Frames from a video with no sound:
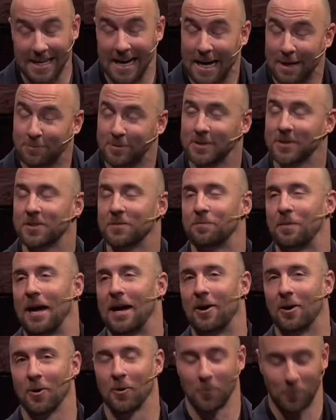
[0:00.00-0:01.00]
absence of
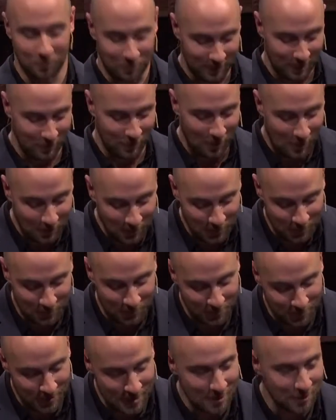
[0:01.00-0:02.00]
power, what was
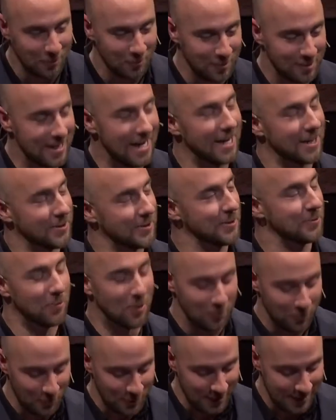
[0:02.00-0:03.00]
revealed was actually
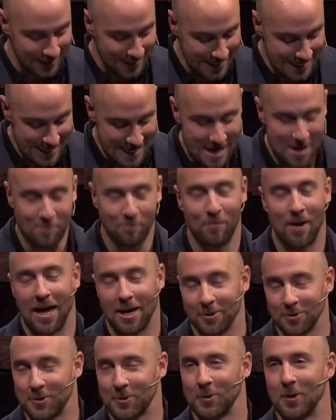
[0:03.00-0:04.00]
what really
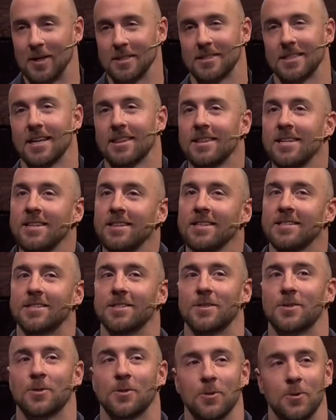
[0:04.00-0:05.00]
matters to us. And I think this
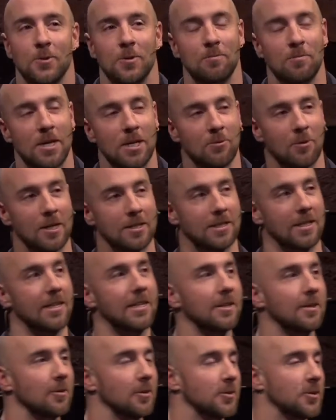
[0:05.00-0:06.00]
is true in many ways. I
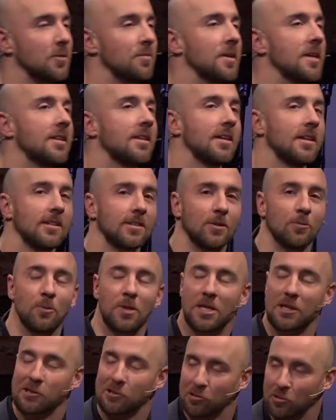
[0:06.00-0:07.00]
think there are so many things that we
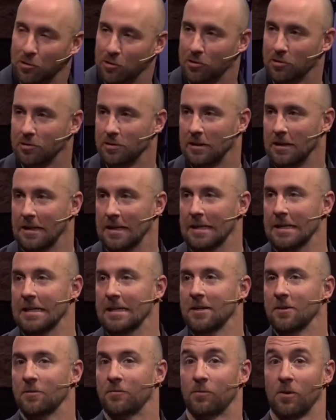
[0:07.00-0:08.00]
can learn
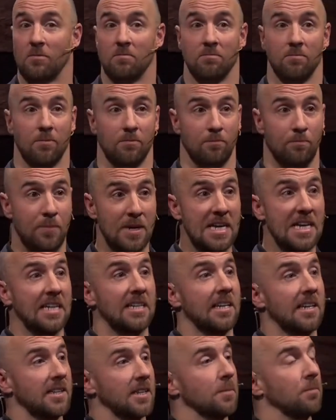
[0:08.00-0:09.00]
from
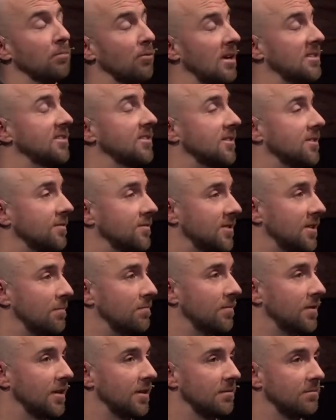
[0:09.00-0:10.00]
being in the presence of
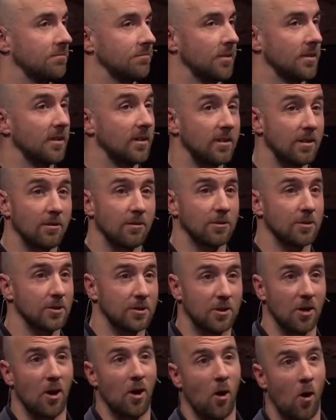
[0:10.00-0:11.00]
something, but then there are
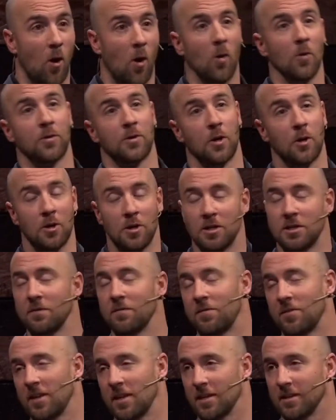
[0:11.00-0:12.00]
just
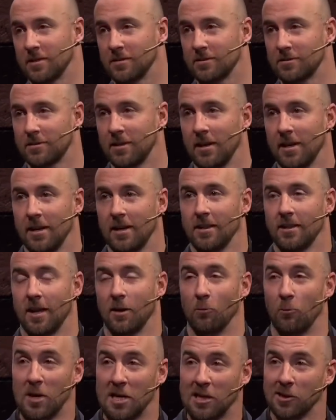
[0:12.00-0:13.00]
alternative things
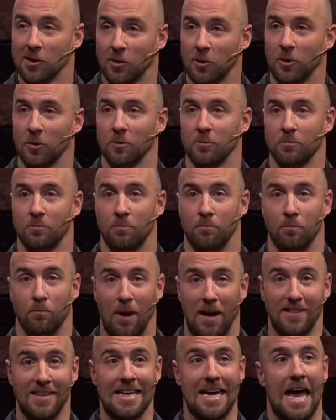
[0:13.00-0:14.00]
that we learn
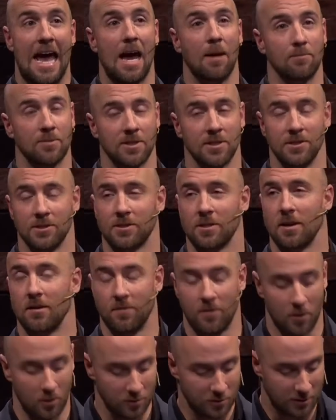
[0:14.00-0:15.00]
by the absence
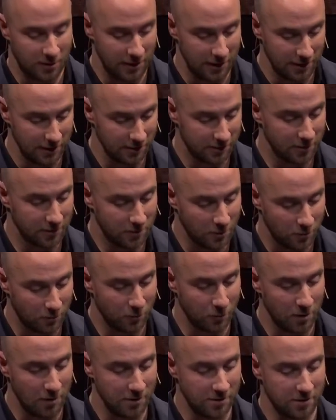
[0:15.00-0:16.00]
of those things. So,
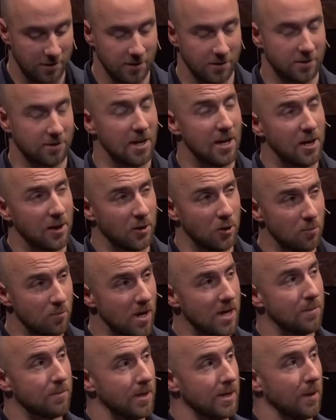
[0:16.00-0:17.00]
for instance, you
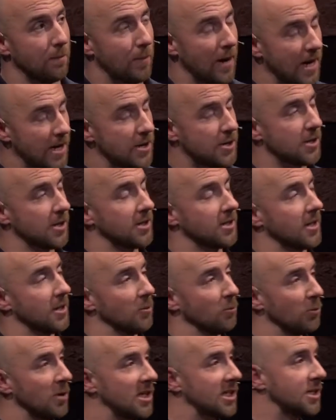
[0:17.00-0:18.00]
may be a patient
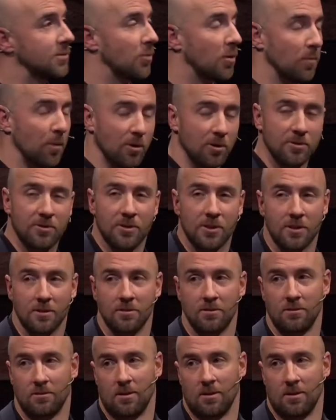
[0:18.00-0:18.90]
and reasonable person